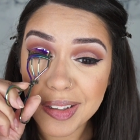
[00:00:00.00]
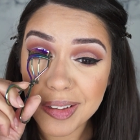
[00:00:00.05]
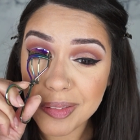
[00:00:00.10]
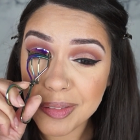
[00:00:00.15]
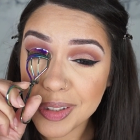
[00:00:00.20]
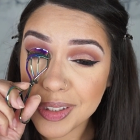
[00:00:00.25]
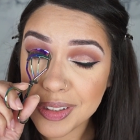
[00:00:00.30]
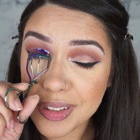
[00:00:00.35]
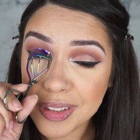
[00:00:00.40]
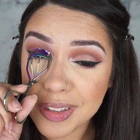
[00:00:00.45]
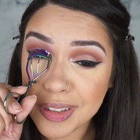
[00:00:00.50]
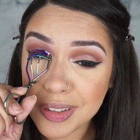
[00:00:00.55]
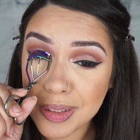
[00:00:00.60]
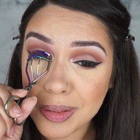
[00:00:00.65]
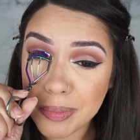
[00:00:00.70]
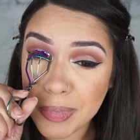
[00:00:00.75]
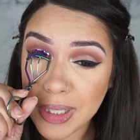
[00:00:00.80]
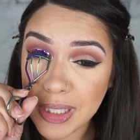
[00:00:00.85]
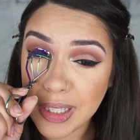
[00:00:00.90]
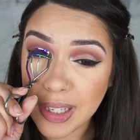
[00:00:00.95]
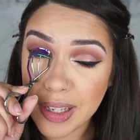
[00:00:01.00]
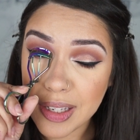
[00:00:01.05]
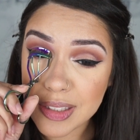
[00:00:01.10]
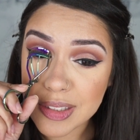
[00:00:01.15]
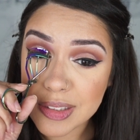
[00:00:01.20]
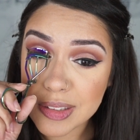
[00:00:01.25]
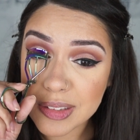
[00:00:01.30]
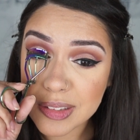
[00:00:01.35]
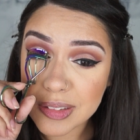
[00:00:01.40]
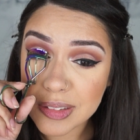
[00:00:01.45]
I'm gonna curl my
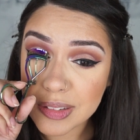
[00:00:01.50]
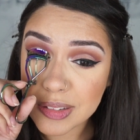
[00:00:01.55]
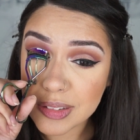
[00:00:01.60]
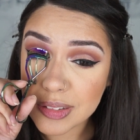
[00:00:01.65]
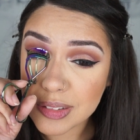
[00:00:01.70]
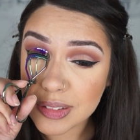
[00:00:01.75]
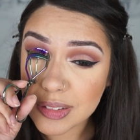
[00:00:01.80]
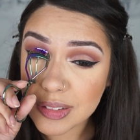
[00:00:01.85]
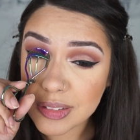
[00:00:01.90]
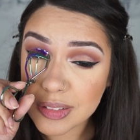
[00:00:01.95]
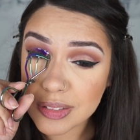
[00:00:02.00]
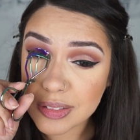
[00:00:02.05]
lashes.